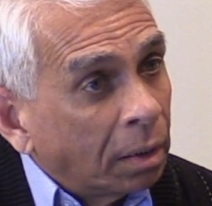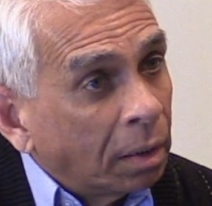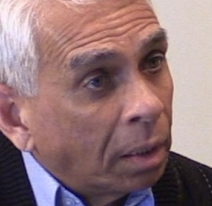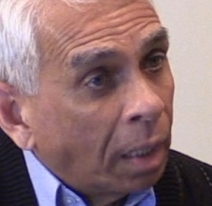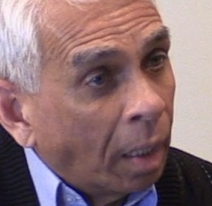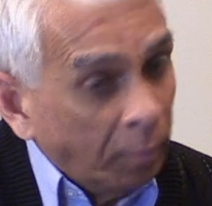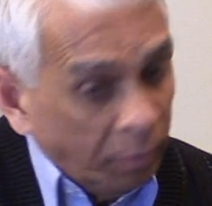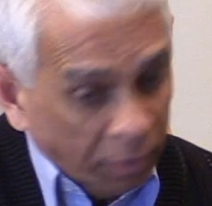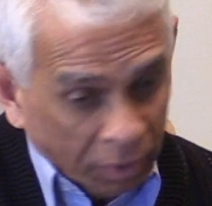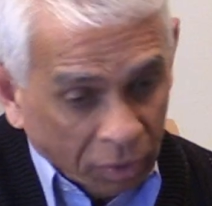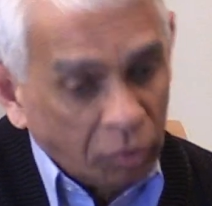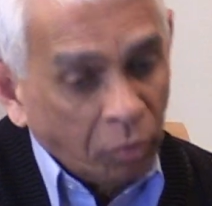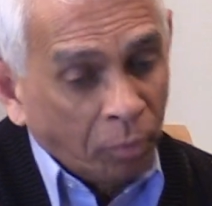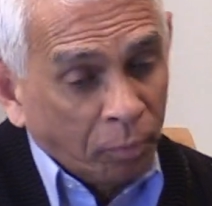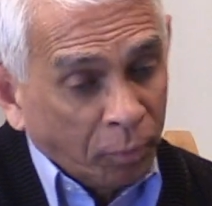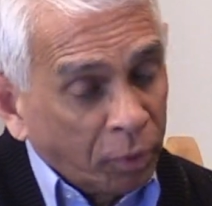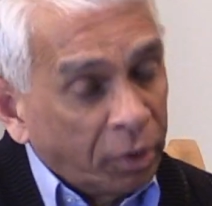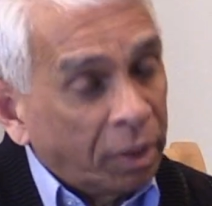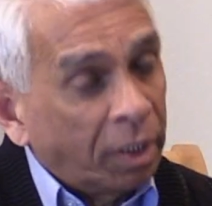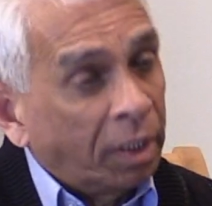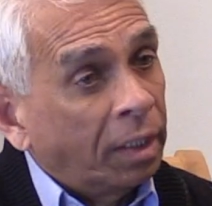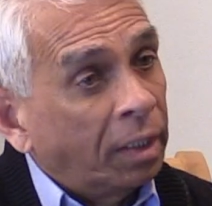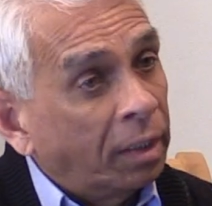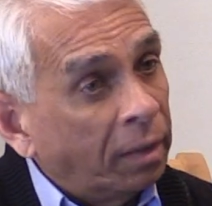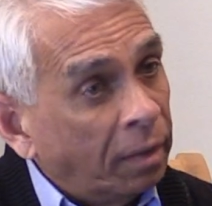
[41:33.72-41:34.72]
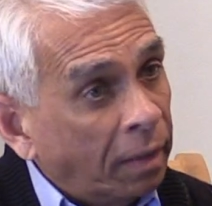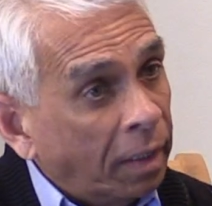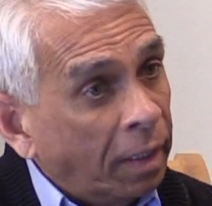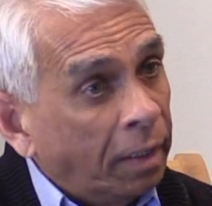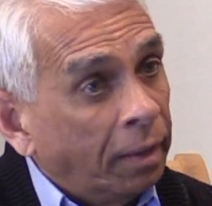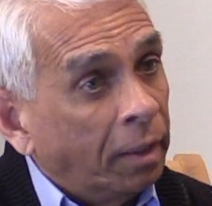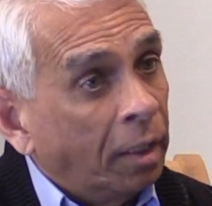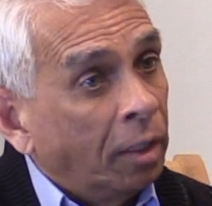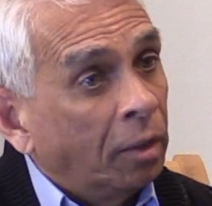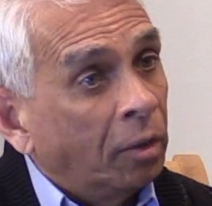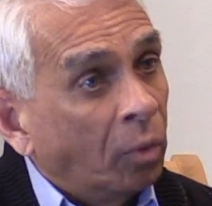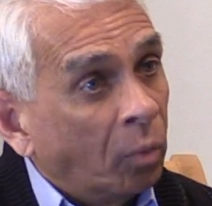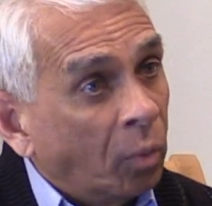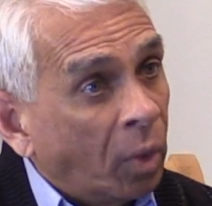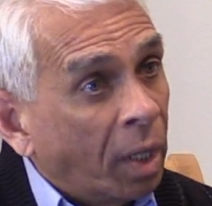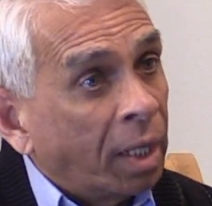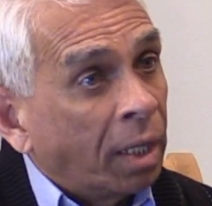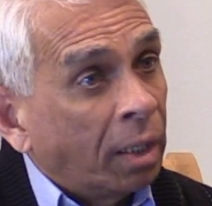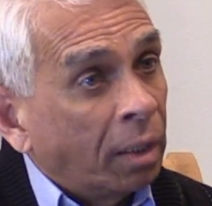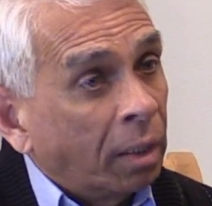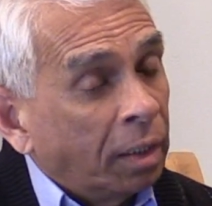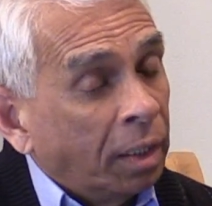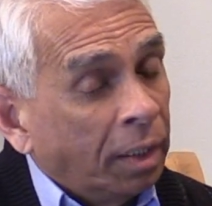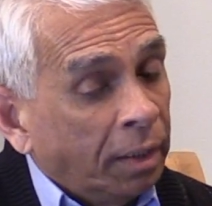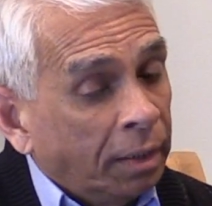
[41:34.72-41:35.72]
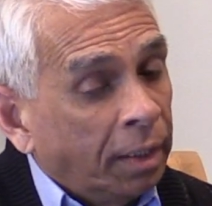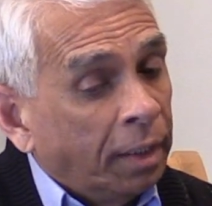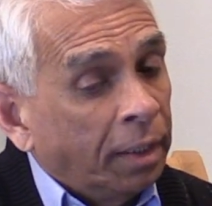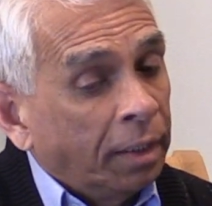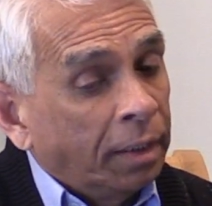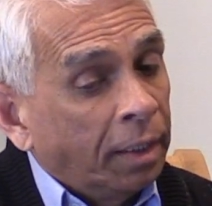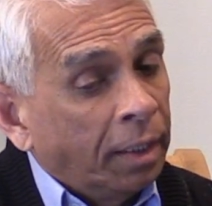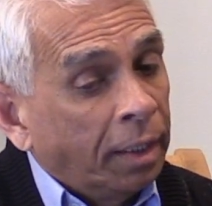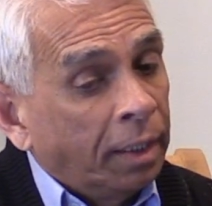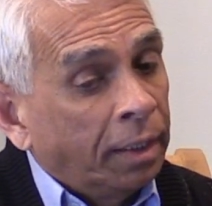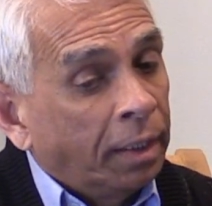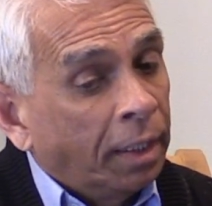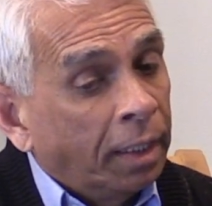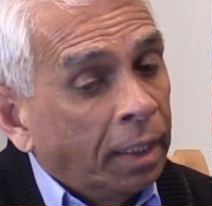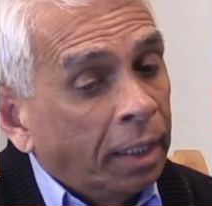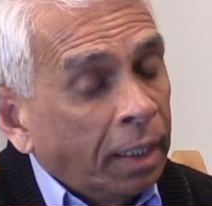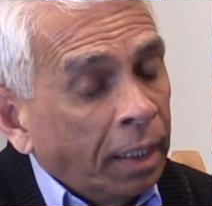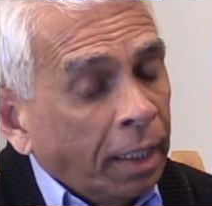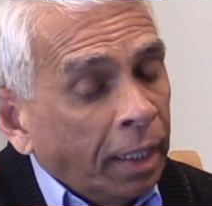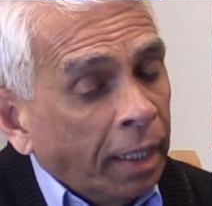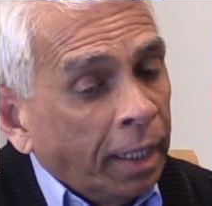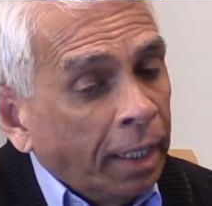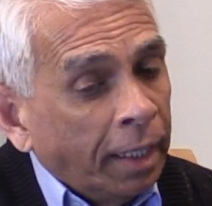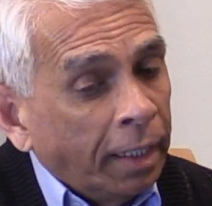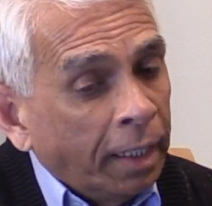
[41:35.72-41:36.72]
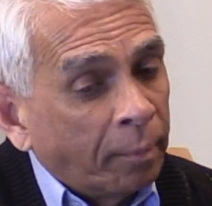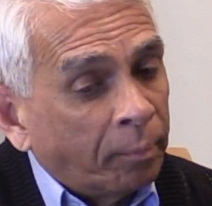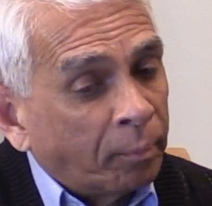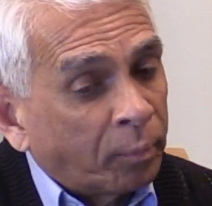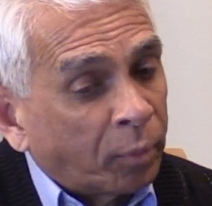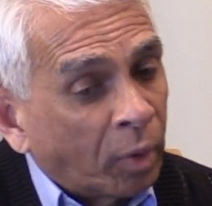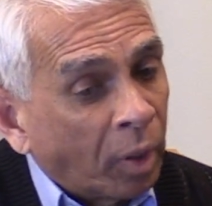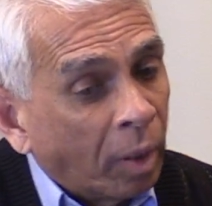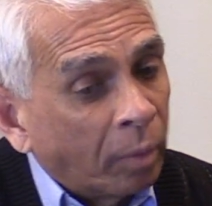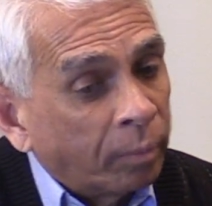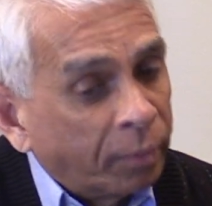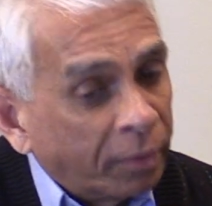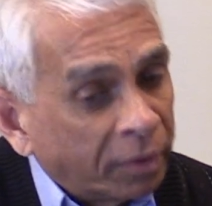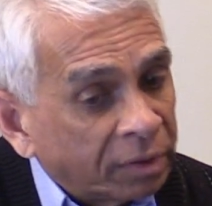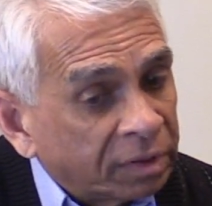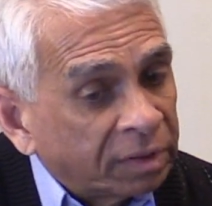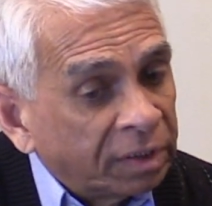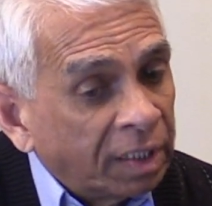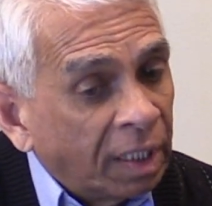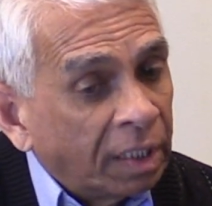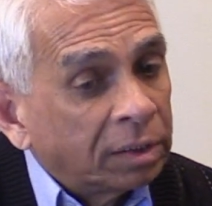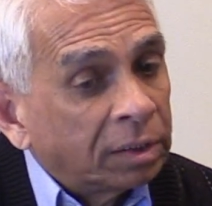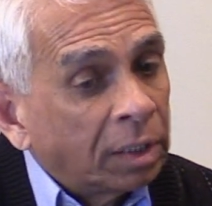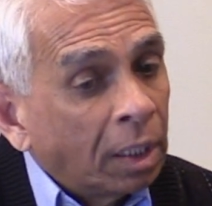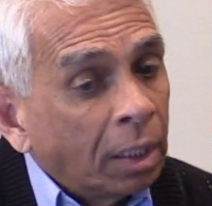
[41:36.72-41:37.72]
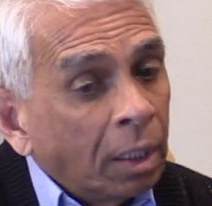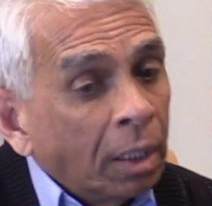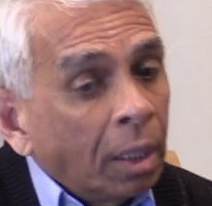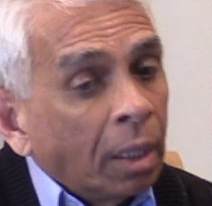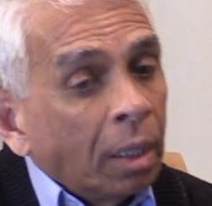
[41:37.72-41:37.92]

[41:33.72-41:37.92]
I mean, to put it in a proper sense,